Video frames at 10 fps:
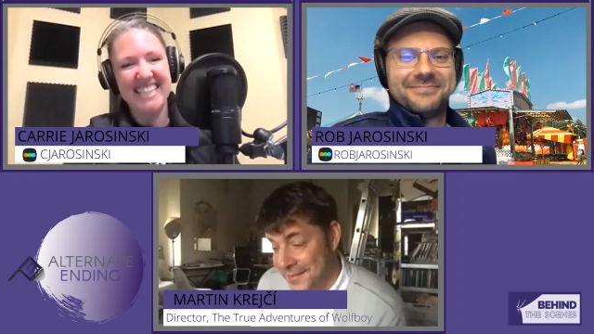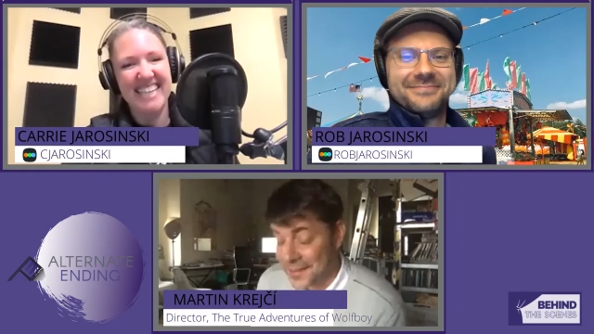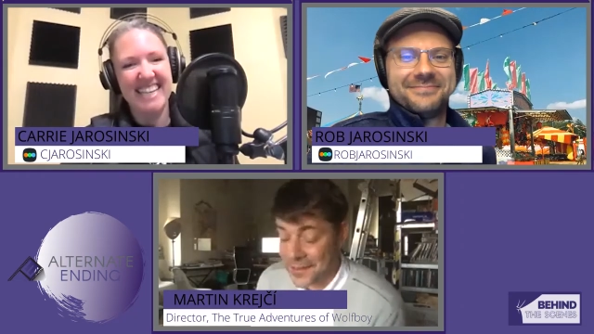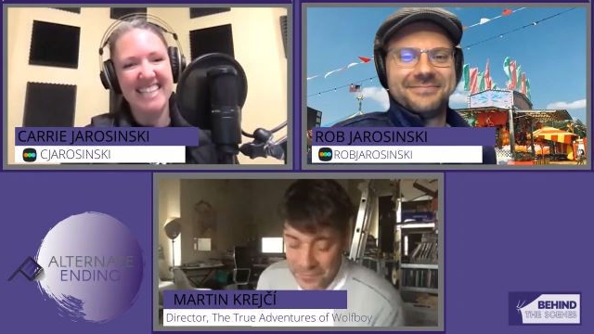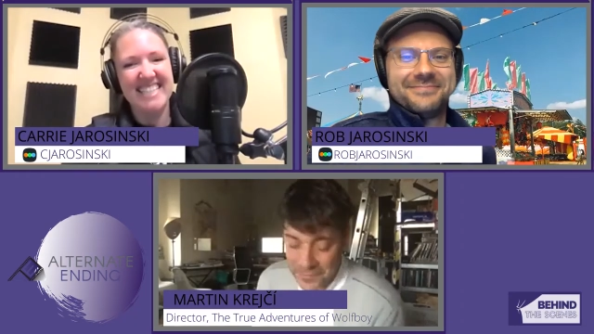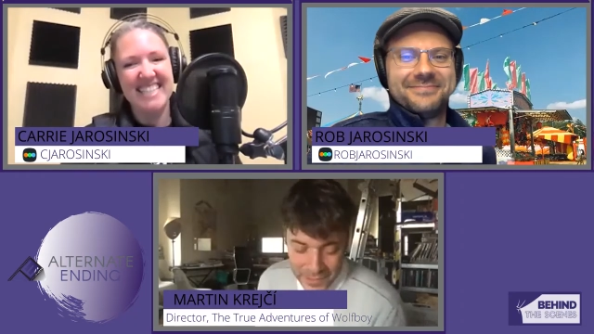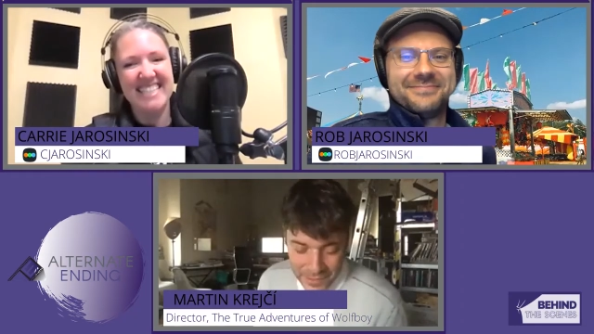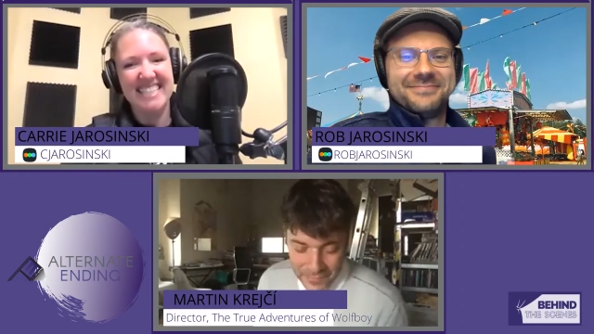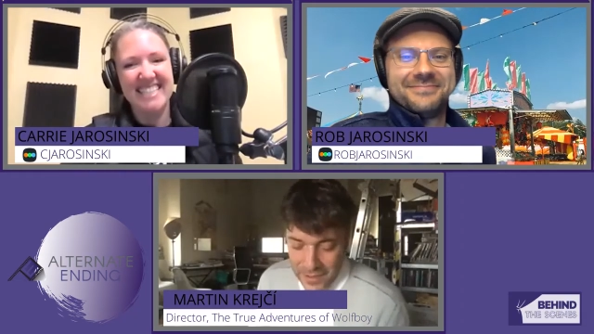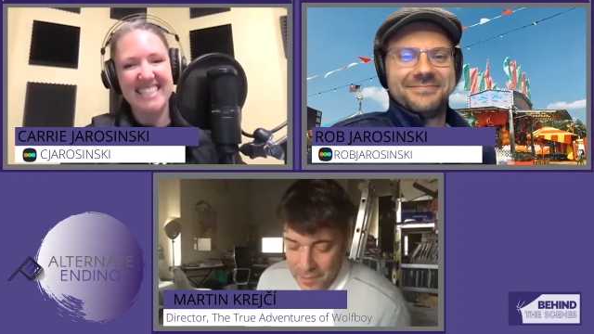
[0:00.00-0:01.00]
Speaker 1: yes. That
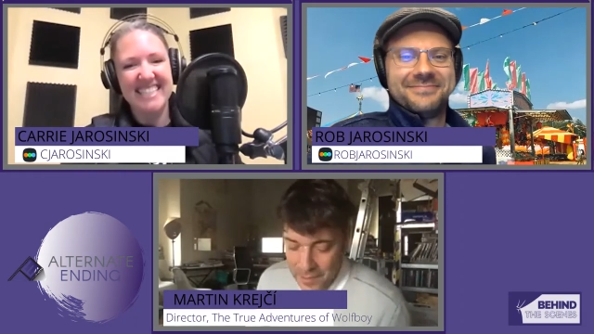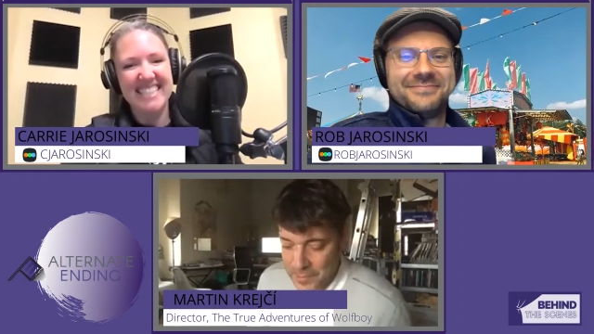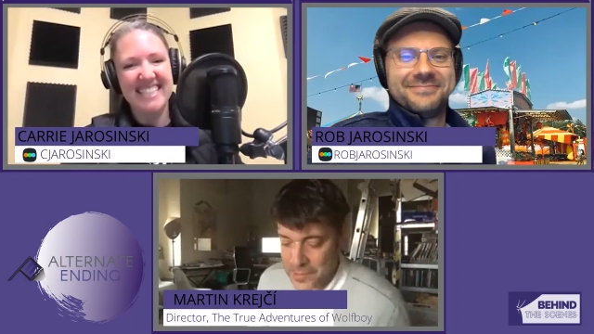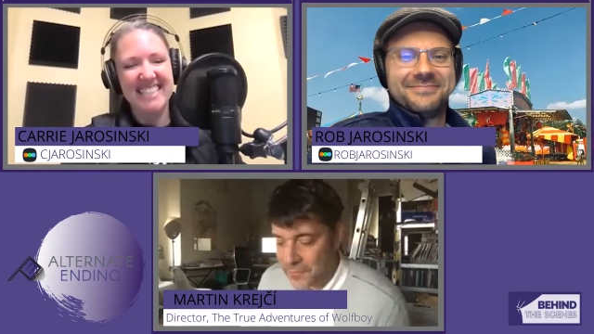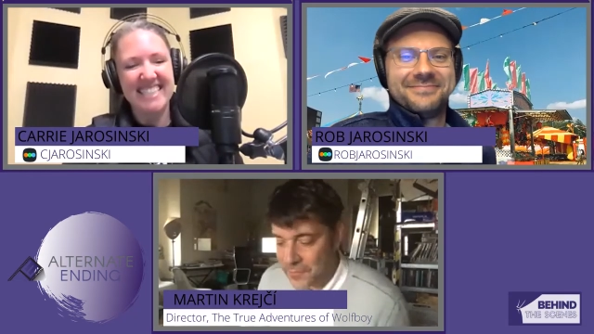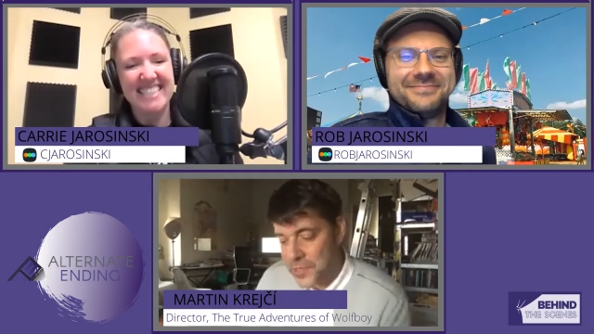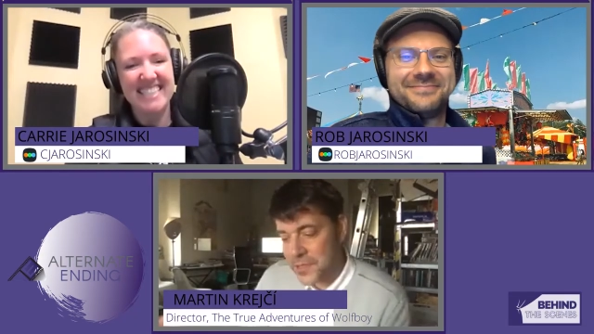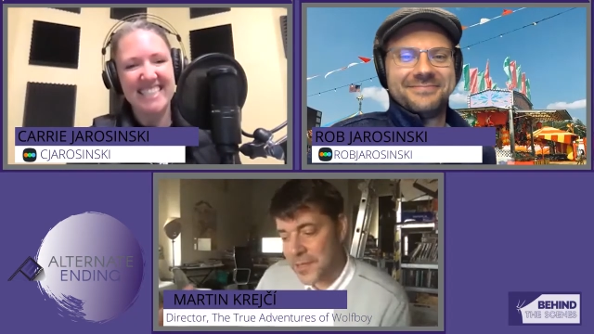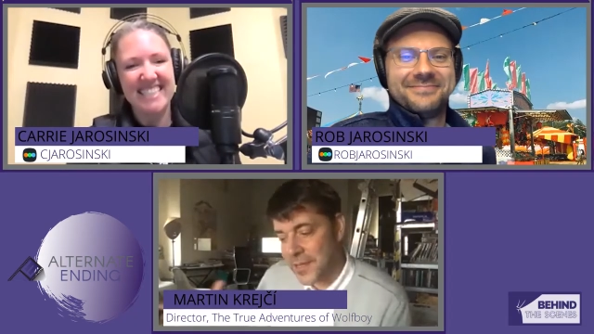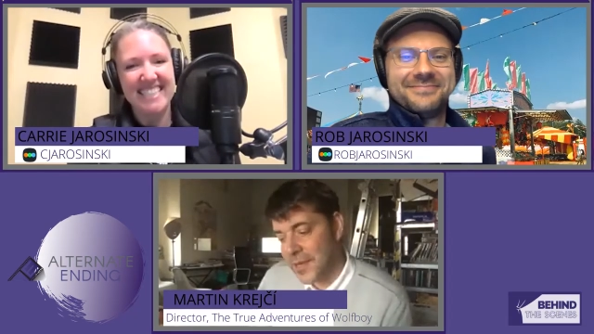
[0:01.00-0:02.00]
I'm really really happy because
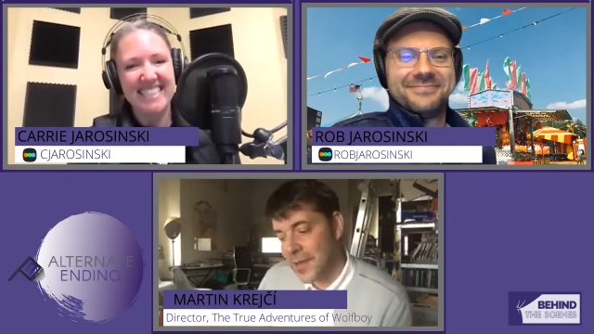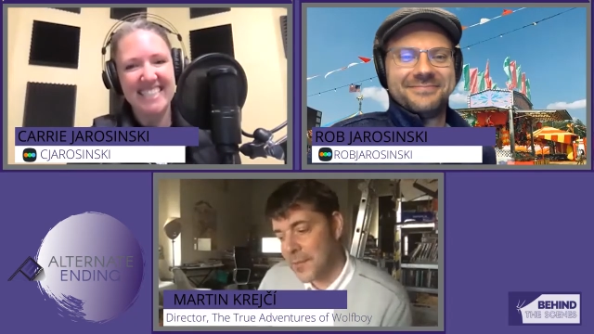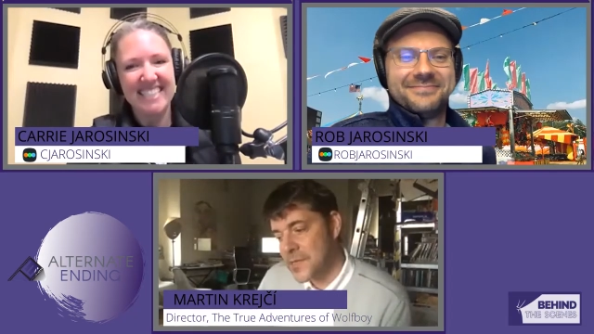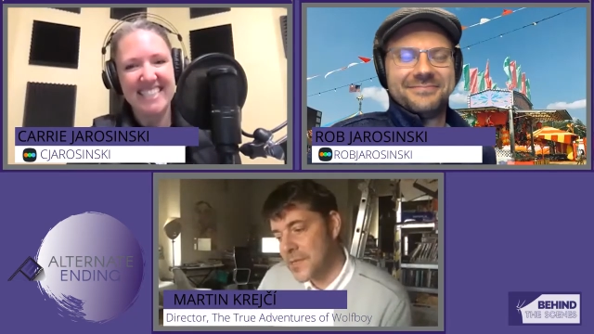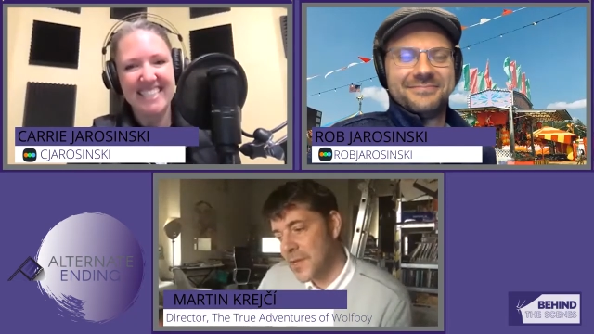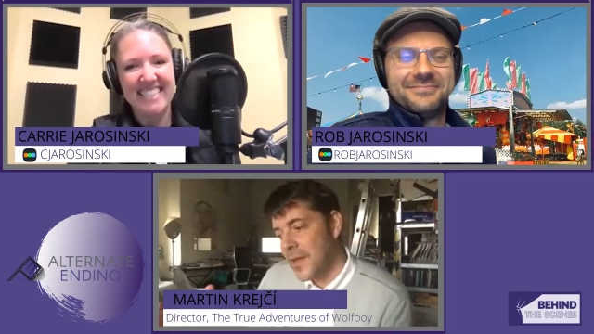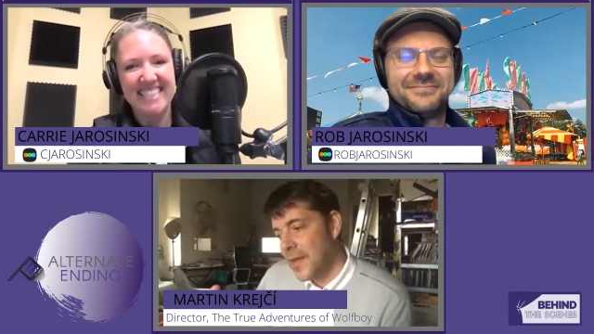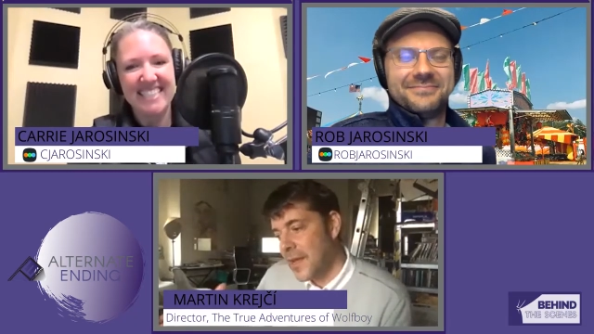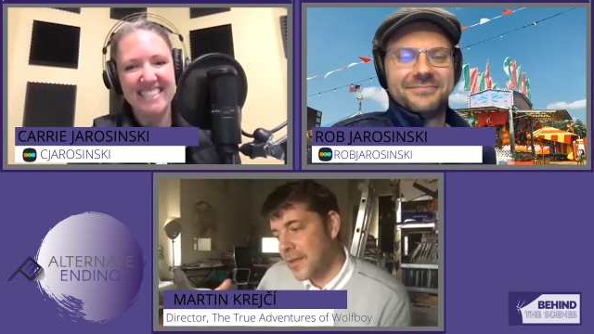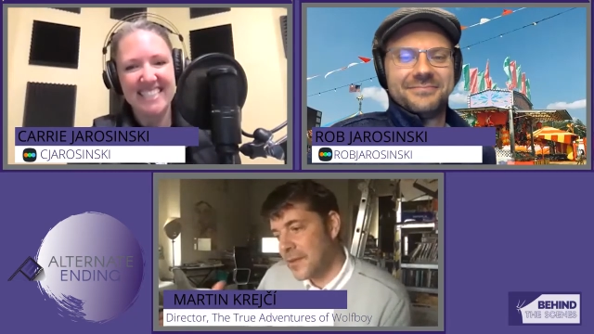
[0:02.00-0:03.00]
unfortunately it
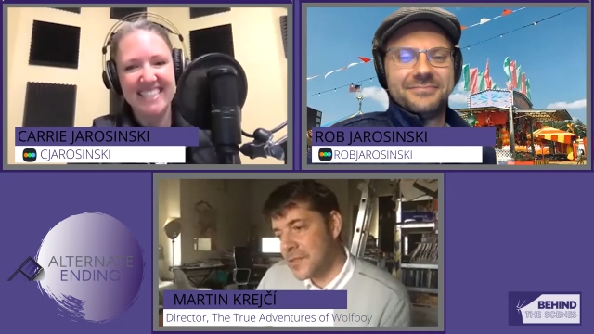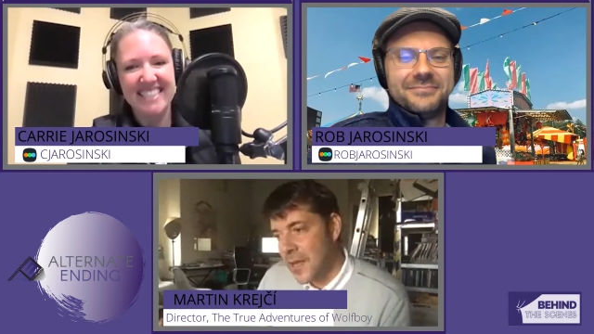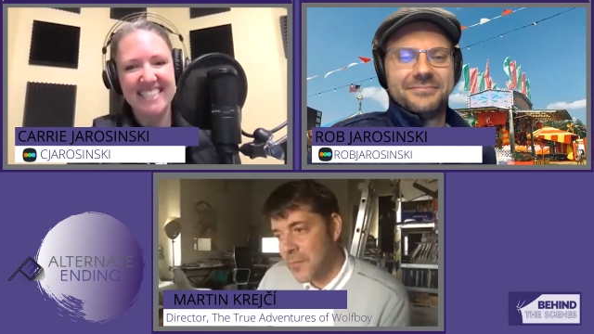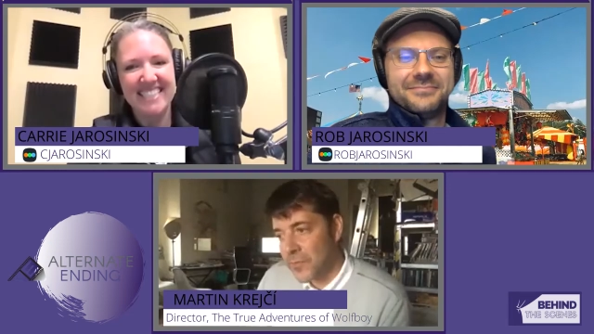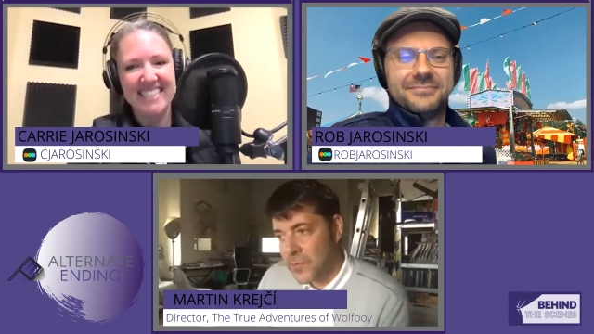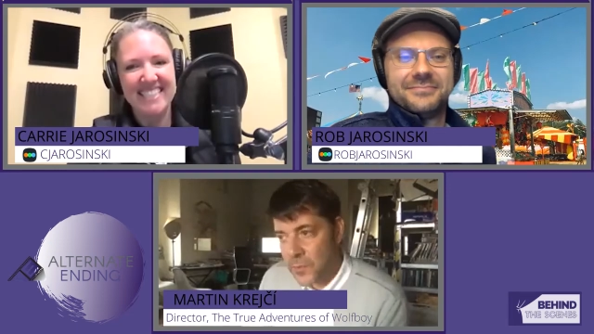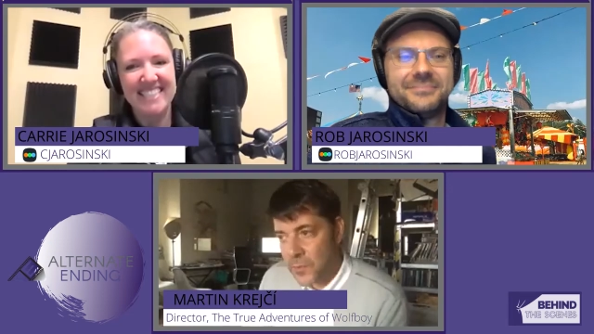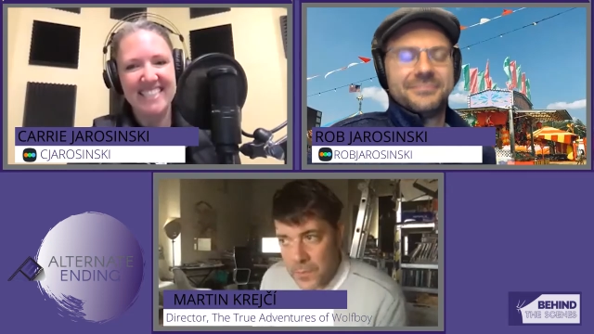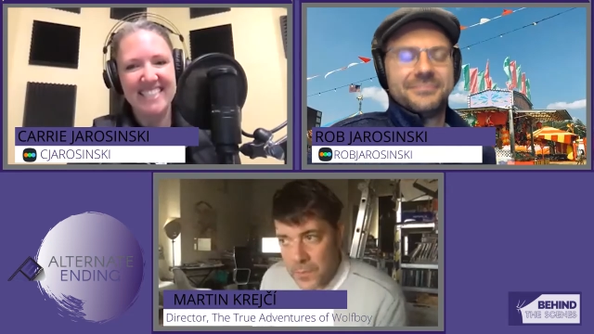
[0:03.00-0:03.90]
comes in the time of the